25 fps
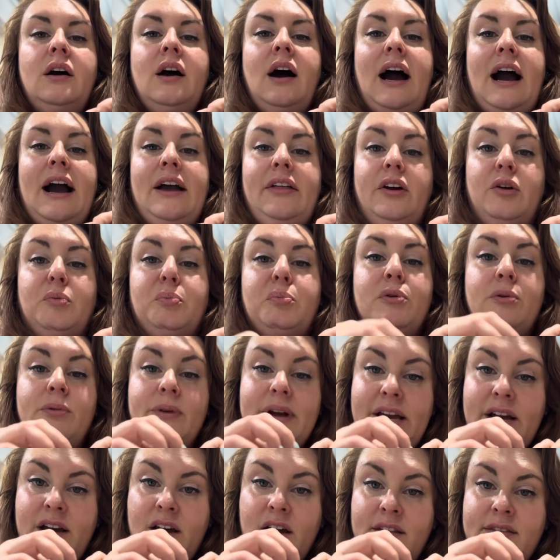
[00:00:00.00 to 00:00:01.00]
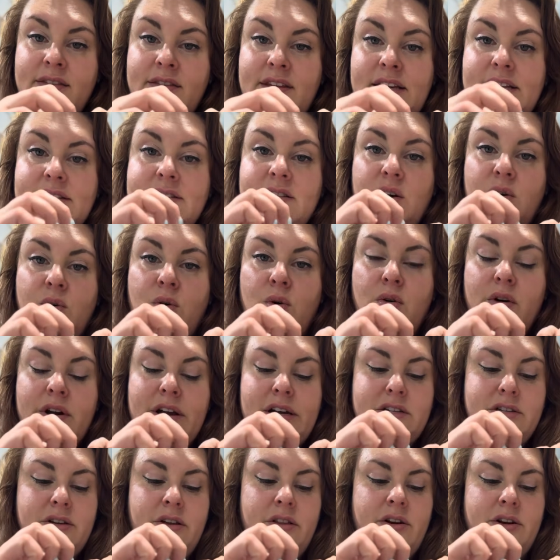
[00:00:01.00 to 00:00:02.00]
either pre-cut these
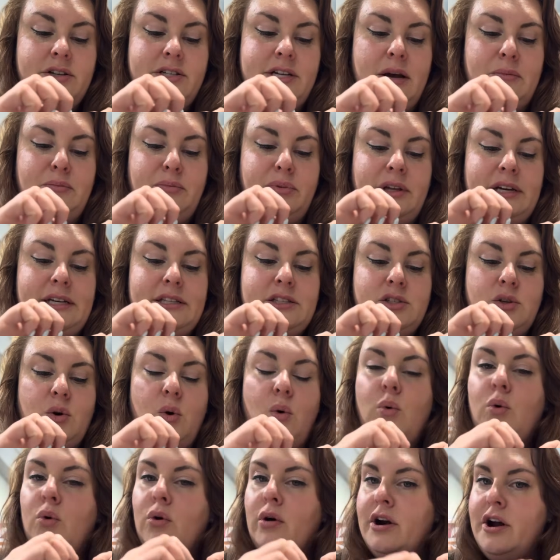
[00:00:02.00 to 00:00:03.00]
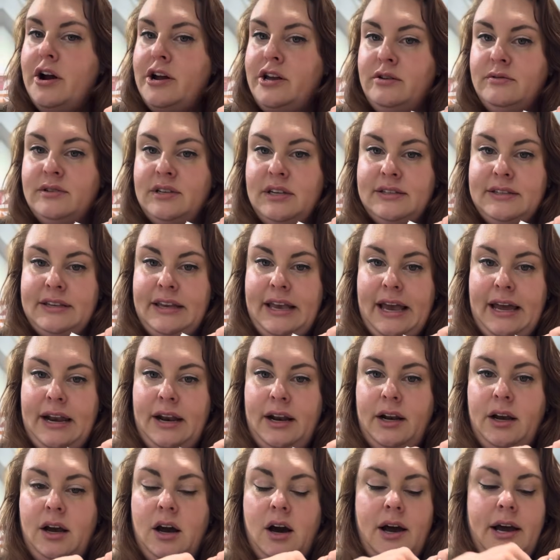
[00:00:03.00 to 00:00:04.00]
according to their templates or use a scan
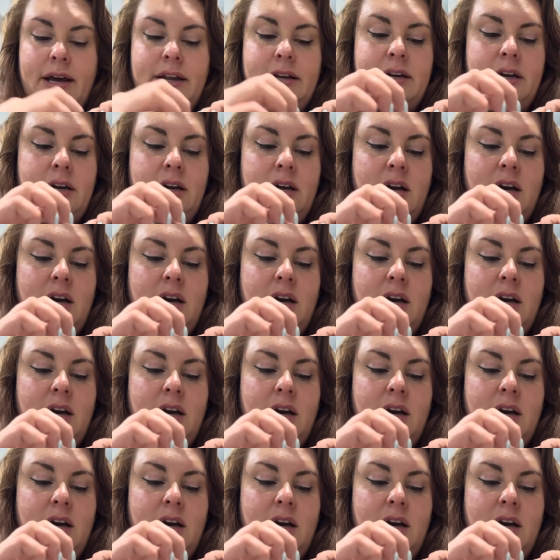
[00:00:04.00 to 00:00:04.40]
and cut,